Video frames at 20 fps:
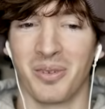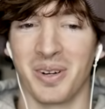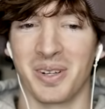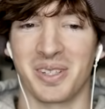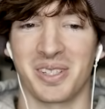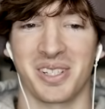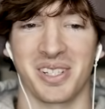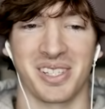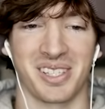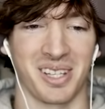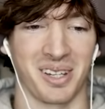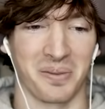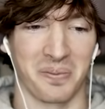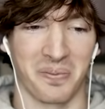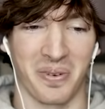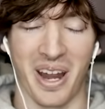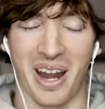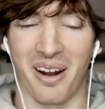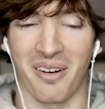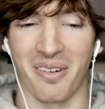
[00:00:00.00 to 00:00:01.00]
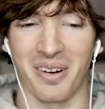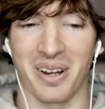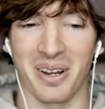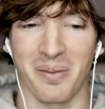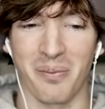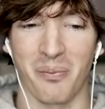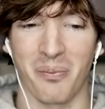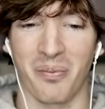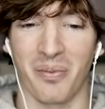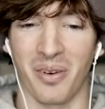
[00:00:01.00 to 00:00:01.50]
which is a
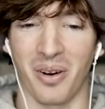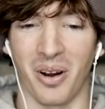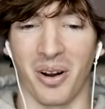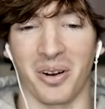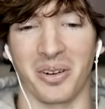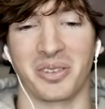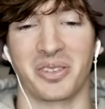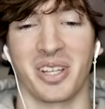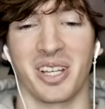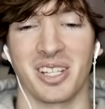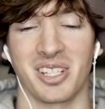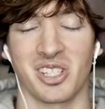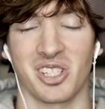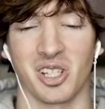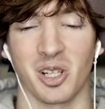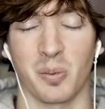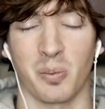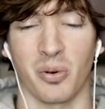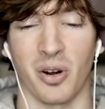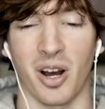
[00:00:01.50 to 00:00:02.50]
very artistic